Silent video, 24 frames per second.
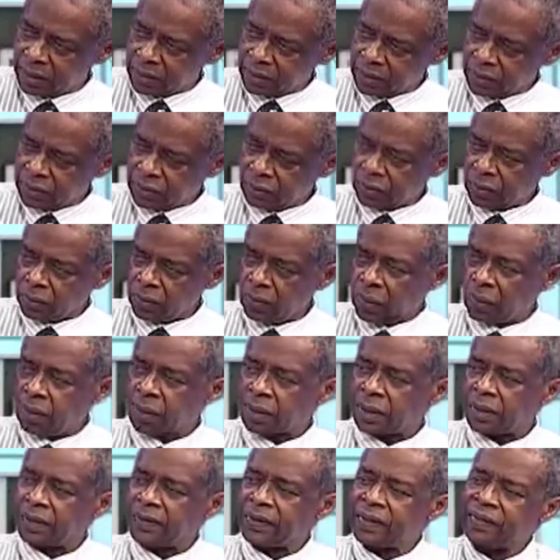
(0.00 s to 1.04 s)
So
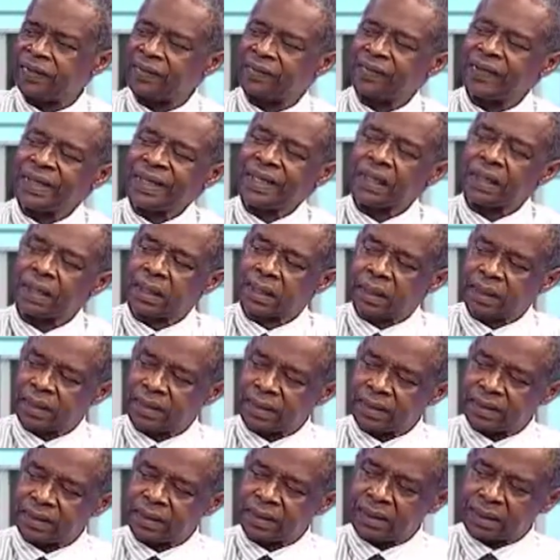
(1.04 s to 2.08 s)
all the
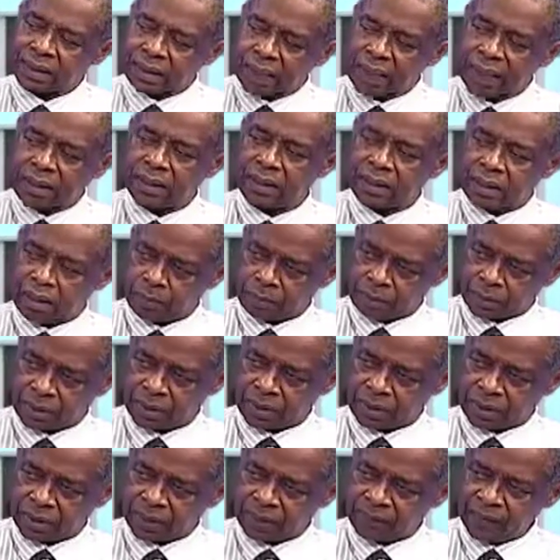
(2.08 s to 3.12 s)
thinkers that guide the
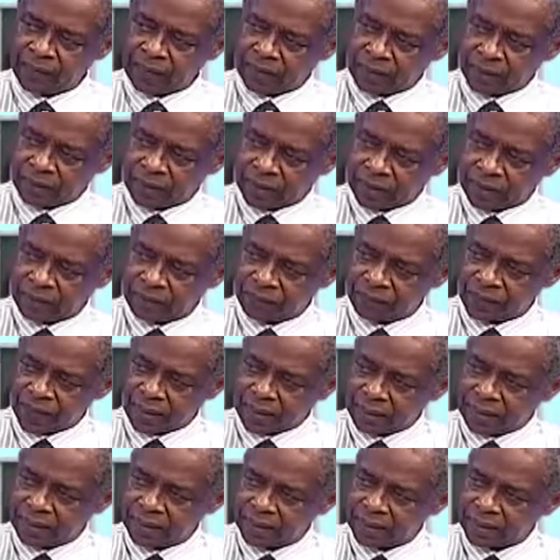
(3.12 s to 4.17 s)
project, specify
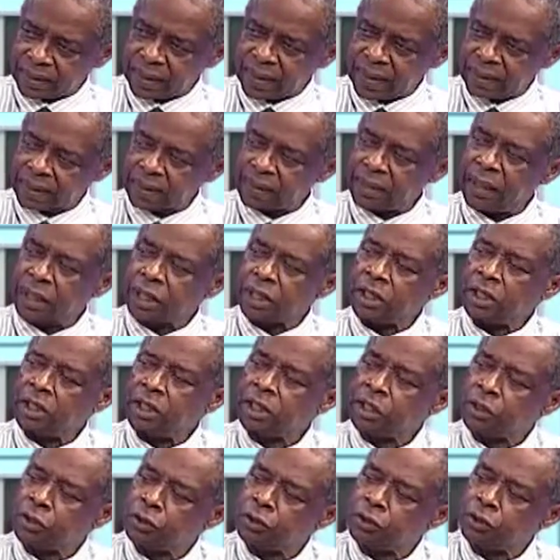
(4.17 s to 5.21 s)
it, design it,
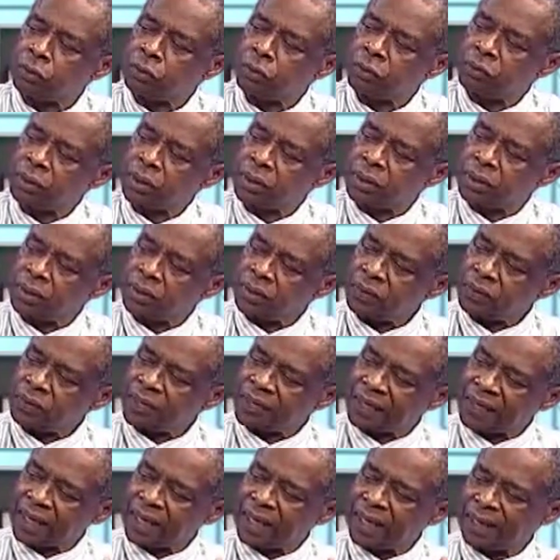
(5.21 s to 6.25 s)
need to work
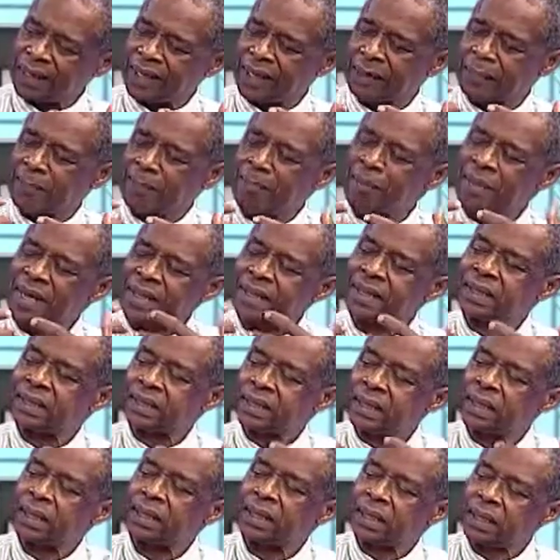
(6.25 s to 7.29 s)
with a
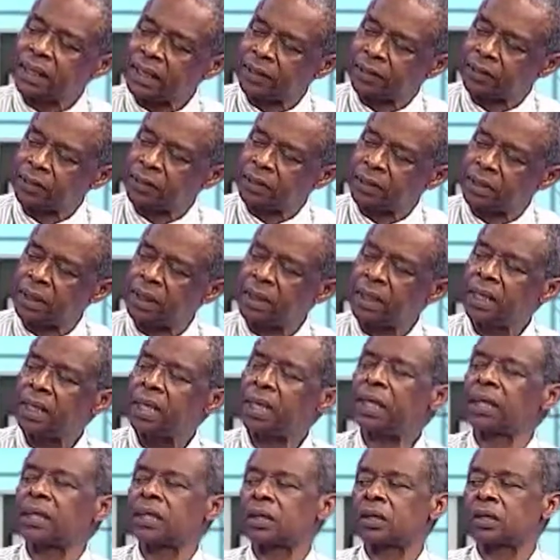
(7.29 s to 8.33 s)
mental network
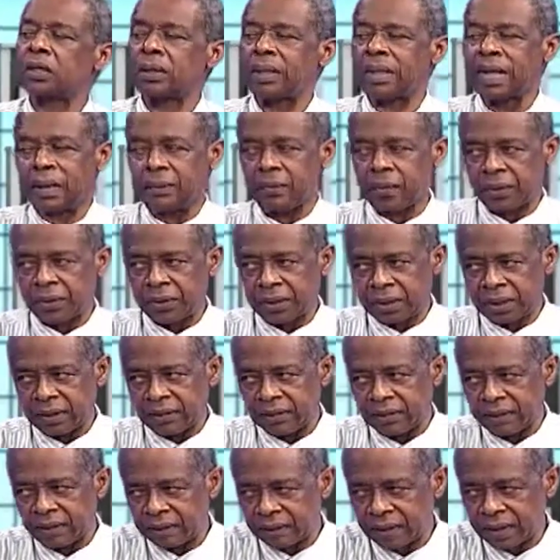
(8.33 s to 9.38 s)
and a collaborative
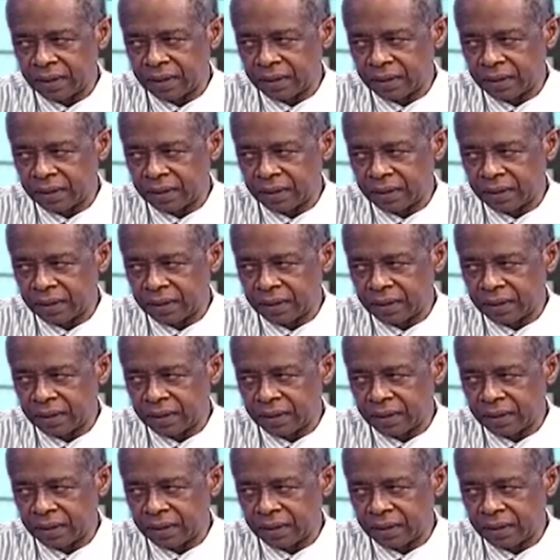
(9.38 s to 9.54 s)
effect.